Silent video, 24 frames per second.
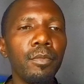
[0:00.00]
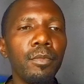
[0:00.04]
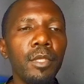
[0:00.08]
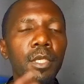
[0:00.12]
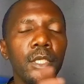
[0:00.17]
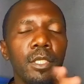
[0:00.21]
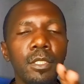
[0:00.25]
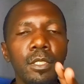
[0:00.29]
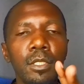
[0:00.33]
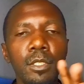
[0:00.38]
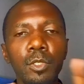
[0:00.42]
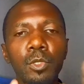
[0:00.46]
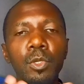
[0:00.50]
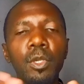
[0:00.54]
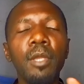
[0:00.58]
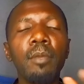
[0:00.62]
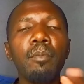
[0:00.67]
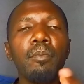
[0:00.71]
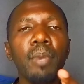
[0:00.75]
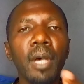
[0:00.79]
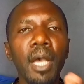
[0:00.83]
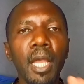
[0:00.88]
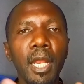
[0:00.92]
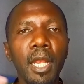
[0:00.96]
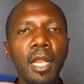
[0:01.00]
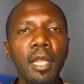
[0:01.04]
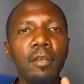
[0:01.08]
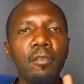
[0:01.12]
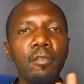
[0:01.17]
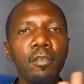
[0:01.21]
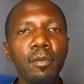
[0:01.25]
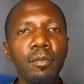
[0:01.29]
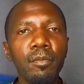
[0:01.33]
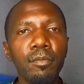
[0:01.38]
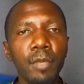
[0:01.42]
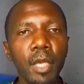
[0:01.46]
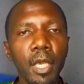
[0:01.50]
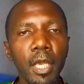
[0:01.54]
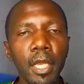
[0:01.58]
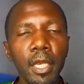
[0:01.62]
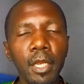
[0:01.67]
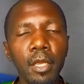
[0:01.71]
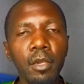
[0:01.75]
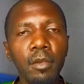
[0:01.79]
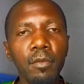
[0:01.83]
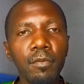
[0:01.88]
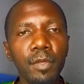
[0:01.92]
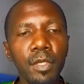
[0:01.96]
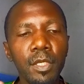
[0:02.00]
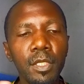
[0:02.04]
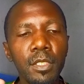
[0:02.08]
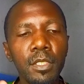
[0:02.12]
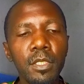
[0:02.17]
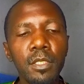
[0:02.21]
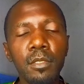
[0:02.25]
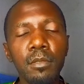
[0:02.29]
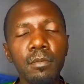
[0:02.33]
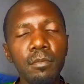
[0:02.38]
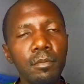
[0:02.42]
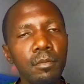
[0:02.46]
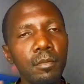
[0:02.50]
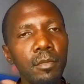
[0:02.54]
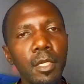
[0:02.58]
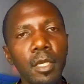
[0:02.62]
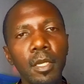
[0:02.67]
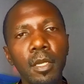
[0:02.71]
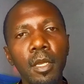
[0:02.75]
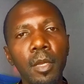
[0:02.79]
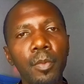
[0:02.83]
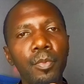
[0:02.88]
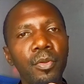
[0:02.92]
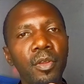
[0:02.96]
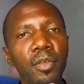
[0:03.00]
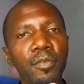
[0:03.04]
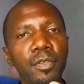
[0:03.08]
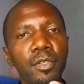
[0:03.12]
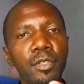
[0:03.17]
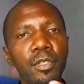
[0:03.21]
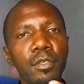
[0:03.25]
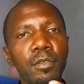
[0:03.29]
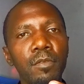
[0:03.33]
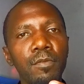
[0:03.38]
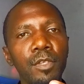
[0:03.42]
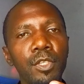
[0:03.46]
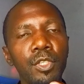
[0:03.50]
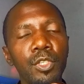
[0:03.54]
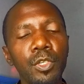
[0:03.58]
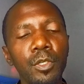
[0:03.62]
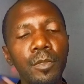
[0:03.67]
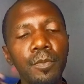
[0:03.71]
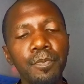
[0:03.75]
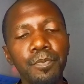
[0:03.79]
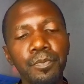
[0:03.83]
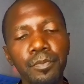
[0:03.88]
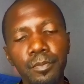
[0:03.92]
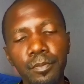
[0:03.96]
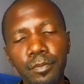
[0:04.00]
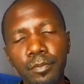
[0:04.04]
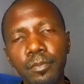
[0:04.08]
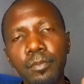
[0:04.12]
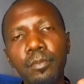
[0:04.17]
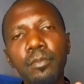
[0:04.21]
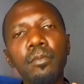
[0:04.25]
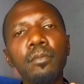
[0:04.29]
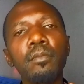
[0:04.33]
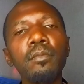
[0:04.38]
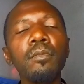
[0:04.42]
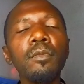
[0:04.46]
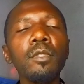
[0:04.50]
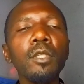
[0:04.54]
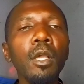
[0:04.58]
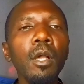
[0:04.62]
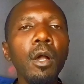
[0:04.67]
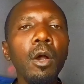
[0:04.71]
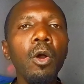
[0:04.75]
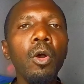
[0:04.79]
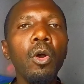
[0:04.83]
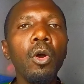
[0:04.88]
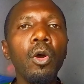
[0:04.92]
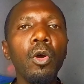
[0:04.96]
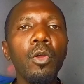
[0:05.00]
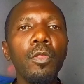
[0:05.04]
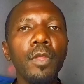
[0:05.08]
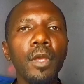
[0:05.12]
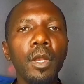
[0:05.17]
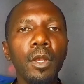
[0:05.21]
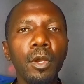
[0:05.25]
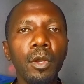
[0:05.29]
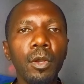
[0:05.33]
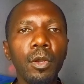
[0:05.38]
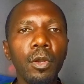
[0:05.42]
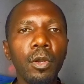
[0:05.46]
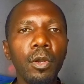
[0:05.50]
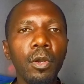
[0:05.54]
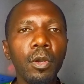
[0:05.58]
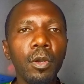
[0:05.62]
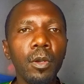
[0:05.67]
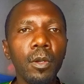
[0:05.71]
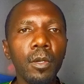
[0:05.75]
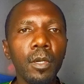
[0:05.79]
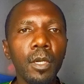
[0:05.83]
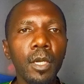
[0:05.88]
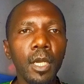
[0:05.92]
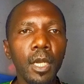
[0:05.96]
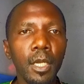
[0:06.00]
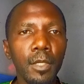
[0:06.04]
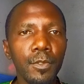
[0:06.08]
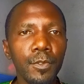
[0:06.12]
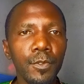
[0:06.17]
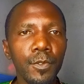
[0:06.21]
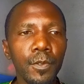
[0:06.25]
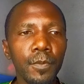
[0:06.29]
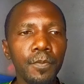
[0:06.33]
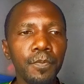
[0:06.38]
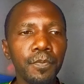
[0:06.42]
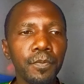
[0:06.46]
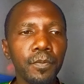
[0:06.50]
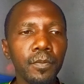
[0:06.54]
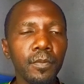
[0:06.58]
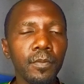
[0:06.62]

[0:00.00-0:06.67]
you can buy land from any of these, a private individual or the local council.